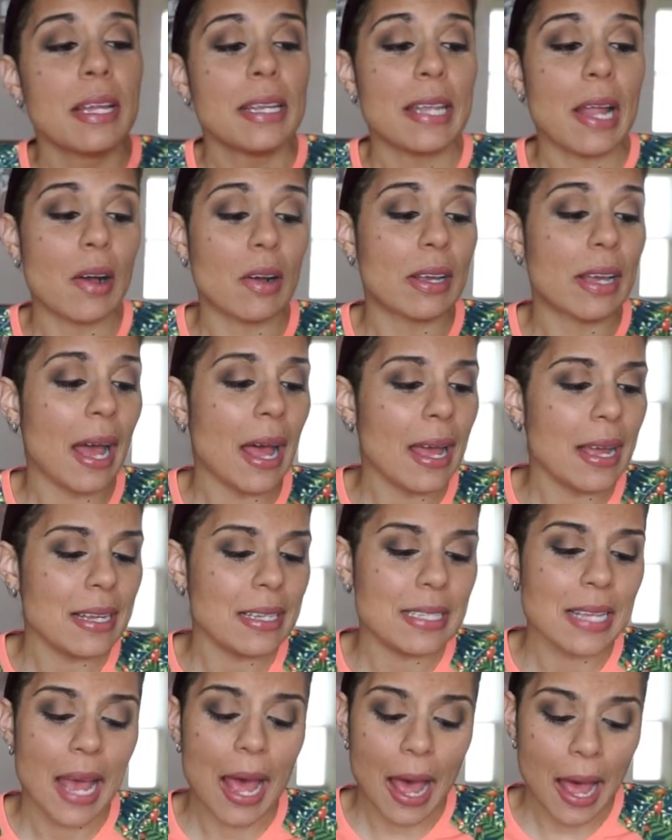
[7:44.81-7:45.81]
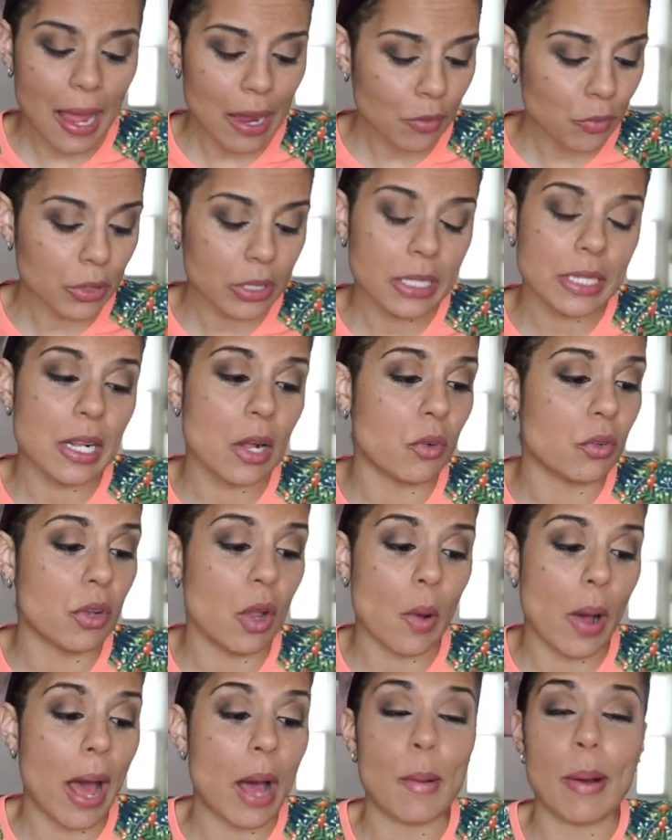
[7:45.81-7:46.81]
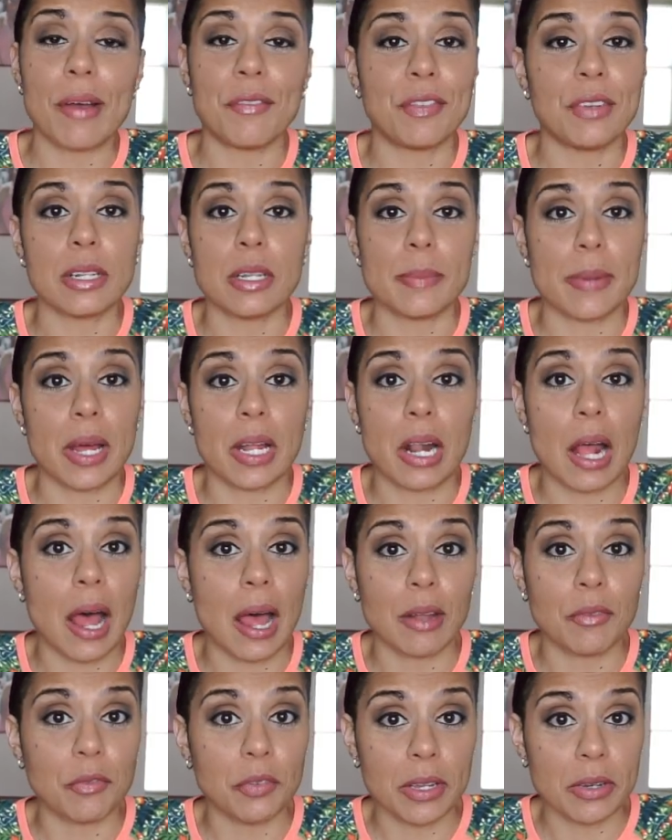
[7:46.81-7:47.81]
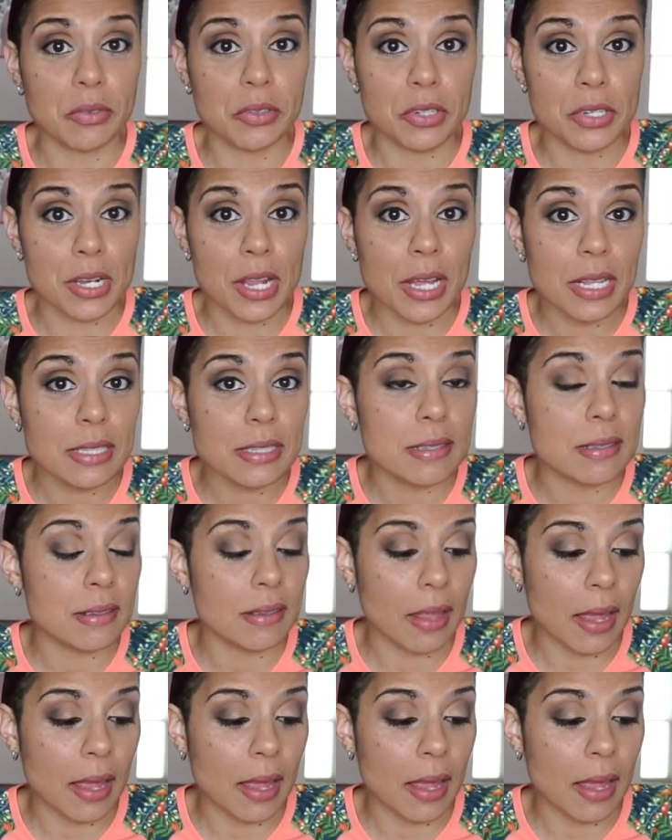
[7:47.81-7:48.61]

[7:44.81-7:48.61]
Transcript: Now guys, I really don't know how I feel about hot flavored nuts.